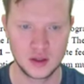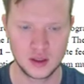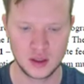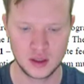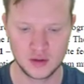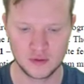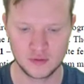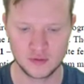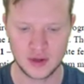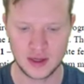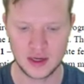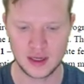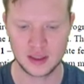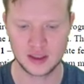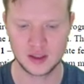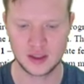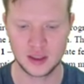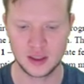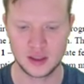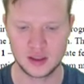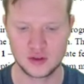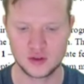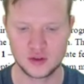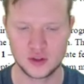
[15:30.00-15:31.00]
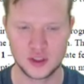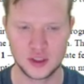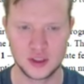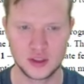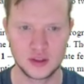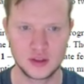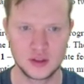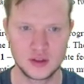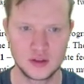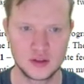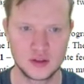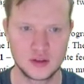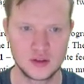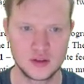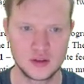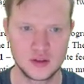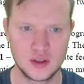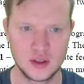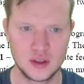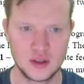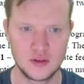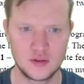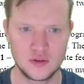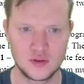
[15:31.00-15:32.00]
invalid entry,
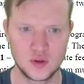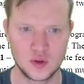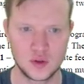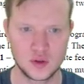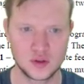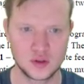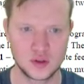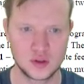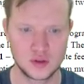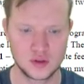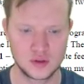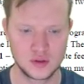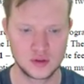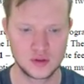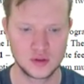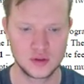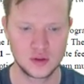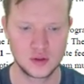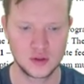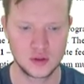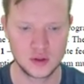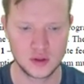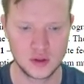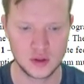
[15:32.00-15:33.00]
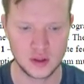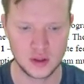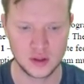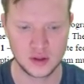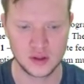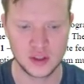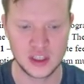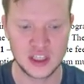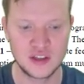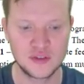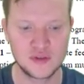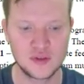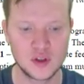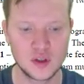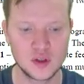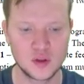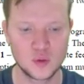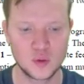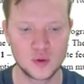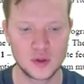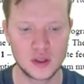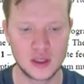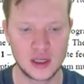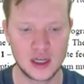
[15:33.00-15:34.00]
default. And
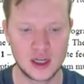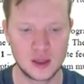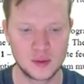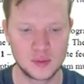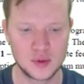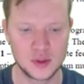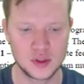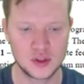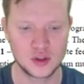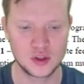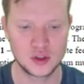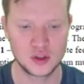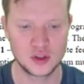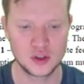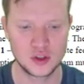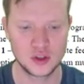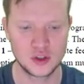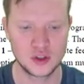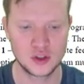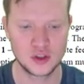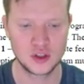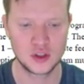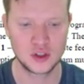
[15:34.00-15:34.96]
default will help us to do